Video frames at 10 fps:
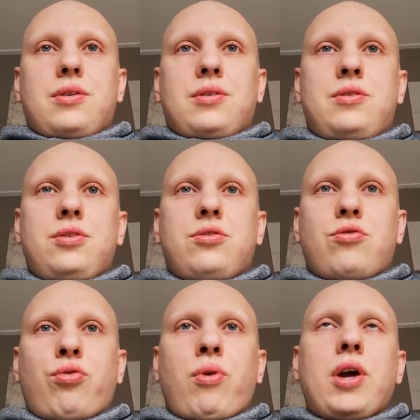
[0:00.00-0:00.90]
just
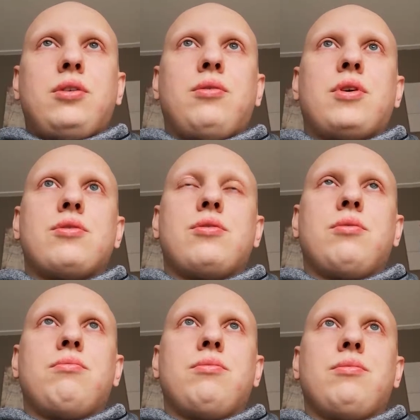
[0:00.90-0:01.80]
try to
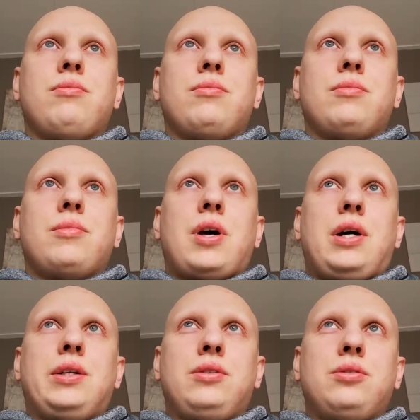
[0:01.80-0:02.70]
assume
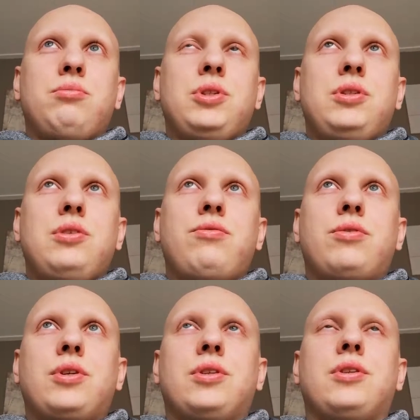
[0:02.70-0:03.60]
a little bit
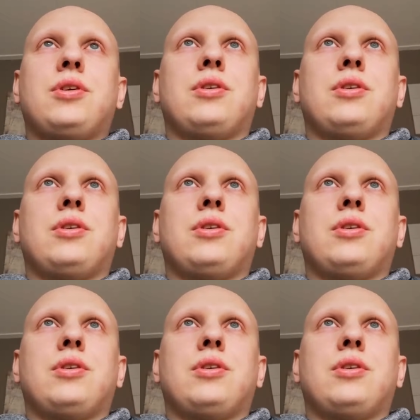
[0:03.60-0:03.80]
different